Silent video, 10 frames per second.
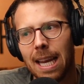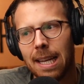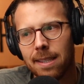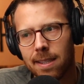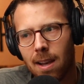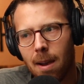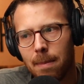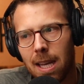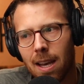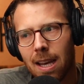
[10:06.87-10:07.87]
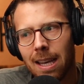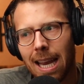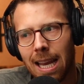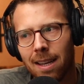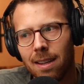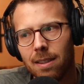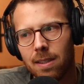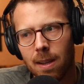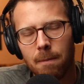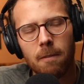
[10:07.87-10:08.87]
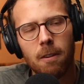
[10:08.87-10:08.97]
insomnia, and some